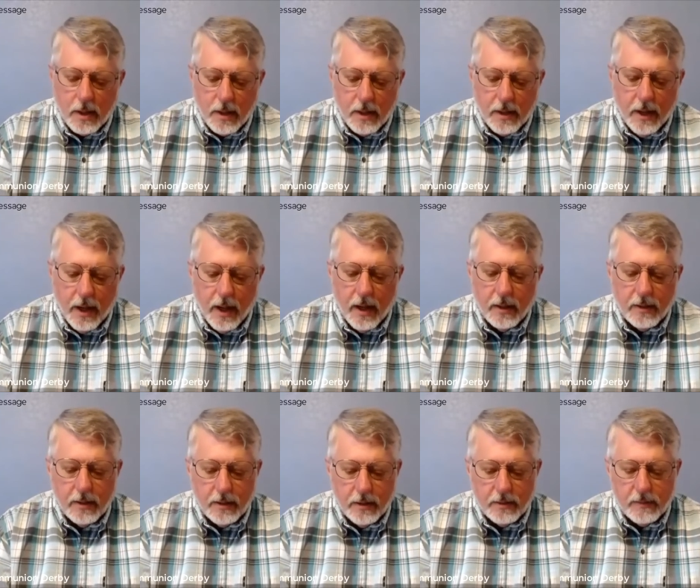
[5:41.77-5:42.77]
Now,
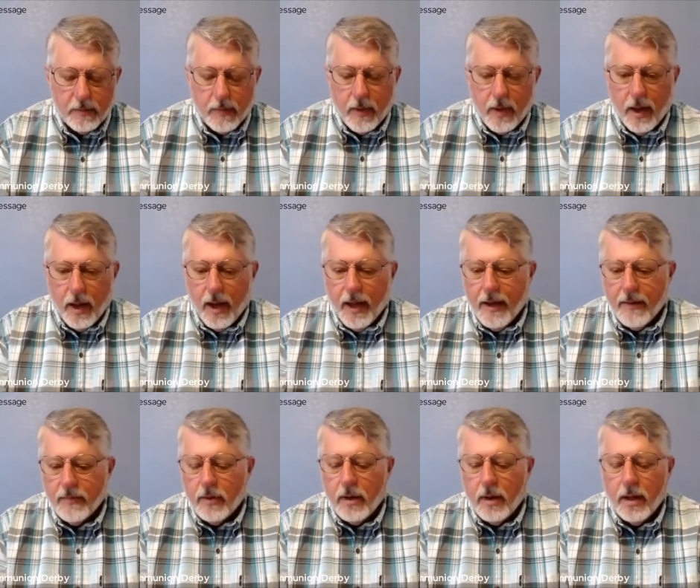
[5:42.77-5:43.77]
I have a,
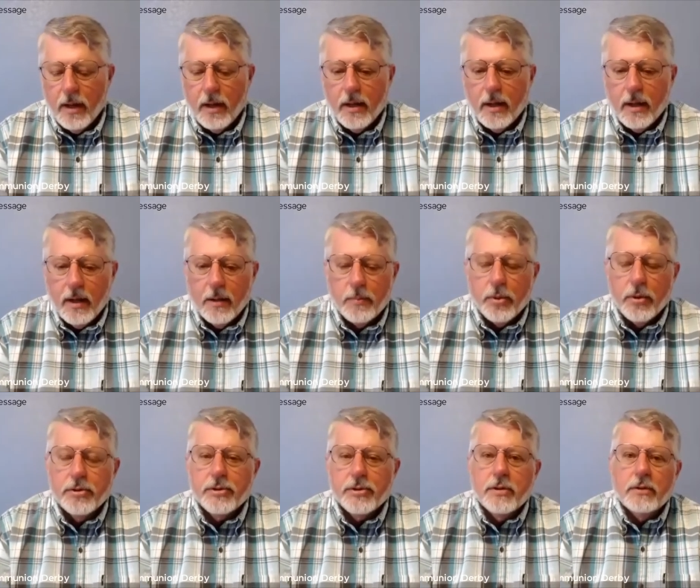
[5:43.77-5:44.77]
a, a
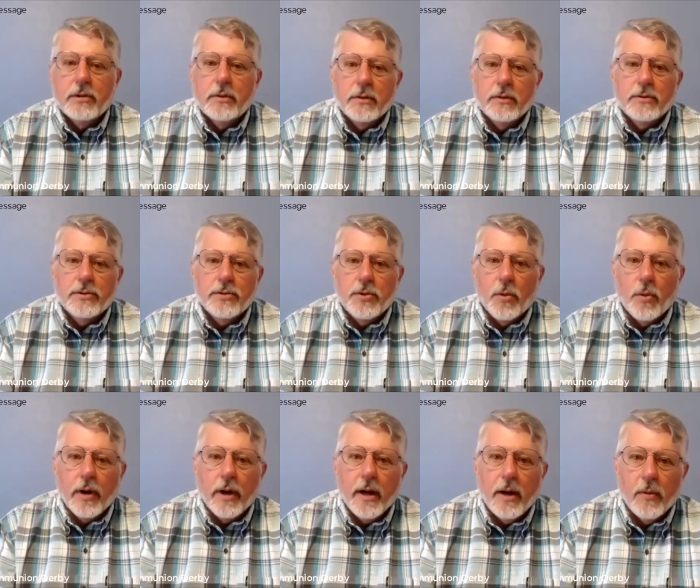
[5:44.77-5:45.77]
personal
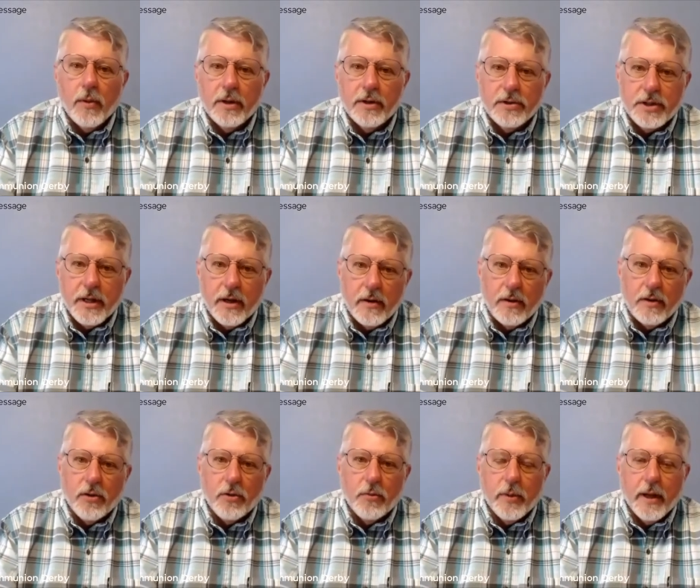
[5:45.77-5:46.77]
story I want to share a
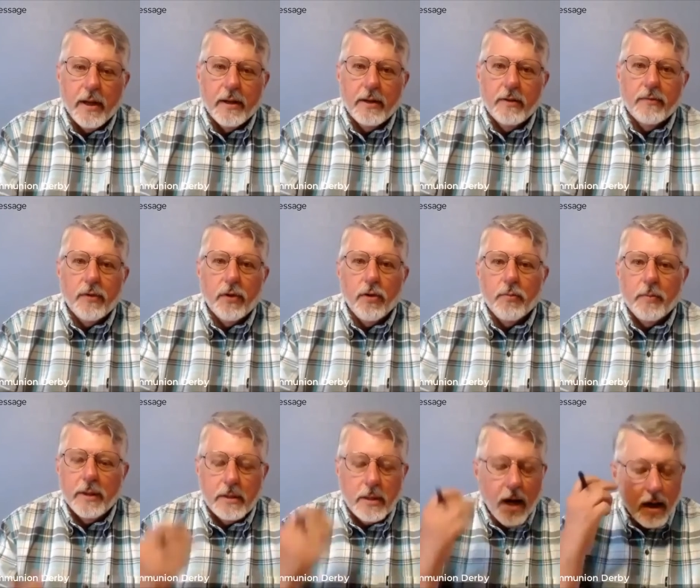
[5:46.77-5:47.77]
little bit. You've heard me
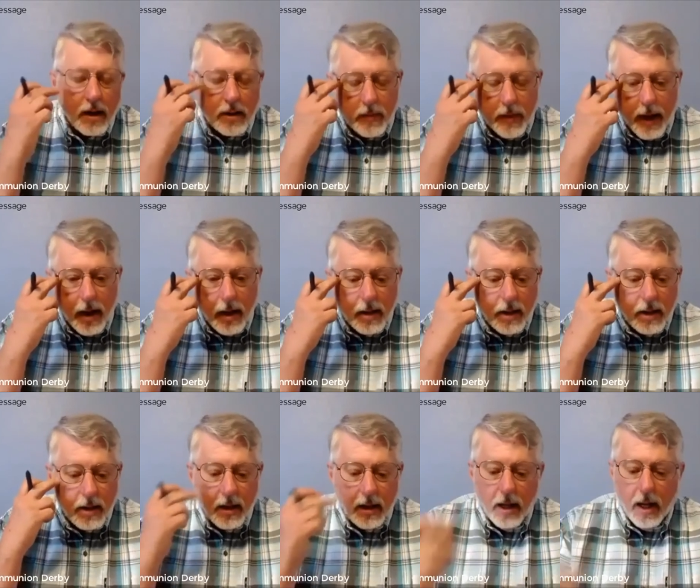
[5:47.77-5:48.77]
talk about
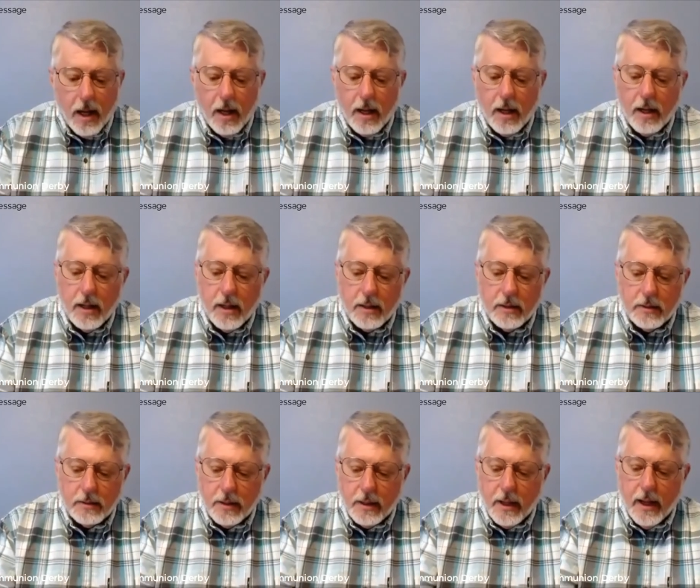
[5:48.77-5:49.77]
uh,
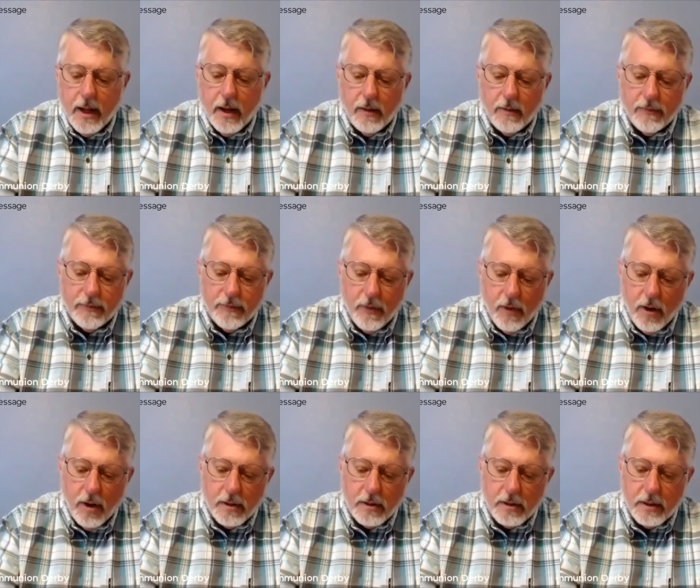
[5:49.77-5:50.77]
how
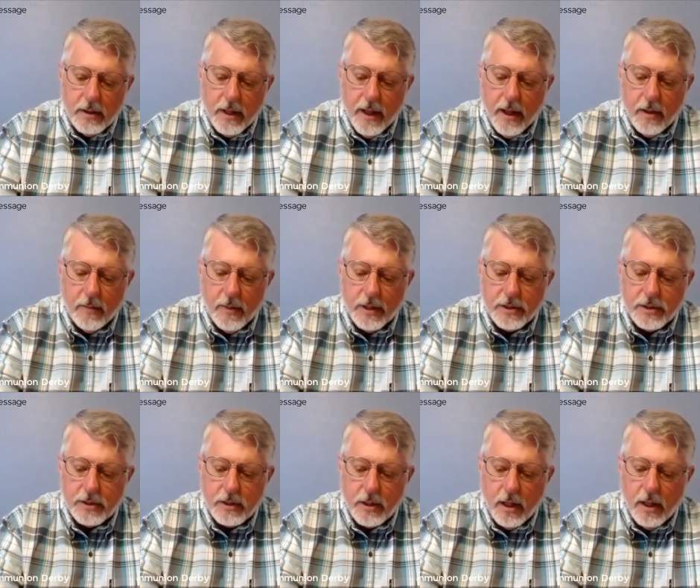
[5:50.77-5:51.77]
fond and how much
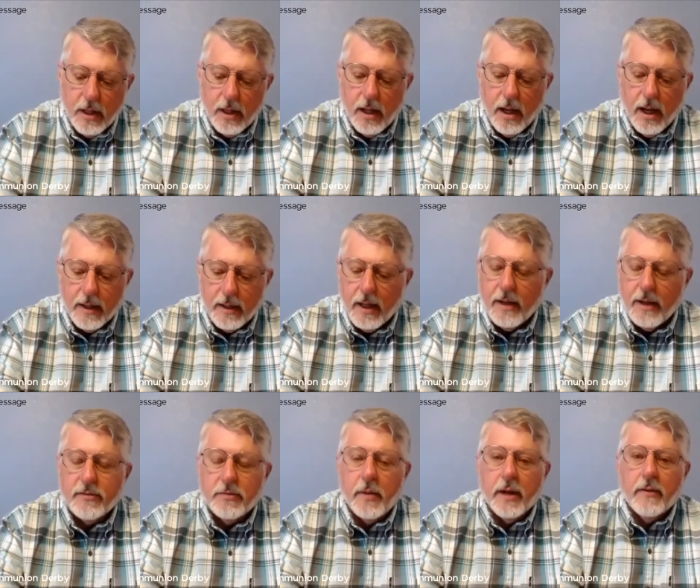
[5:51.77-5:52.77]
uh, I loved
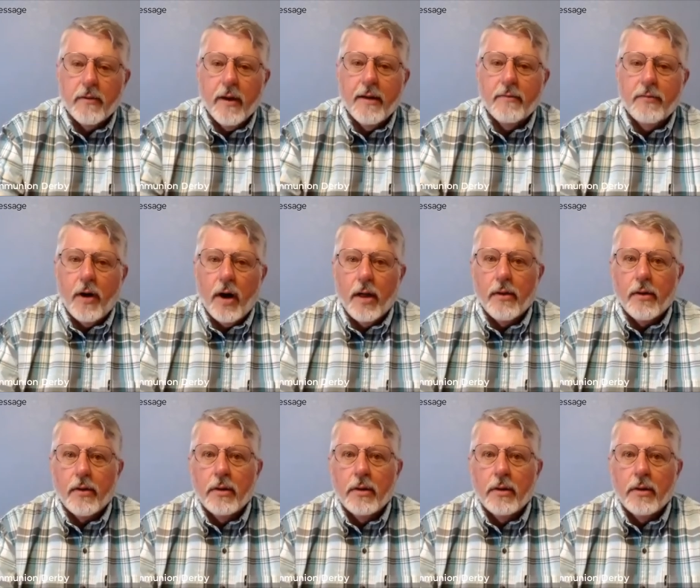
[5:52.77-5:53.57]
my grandfather.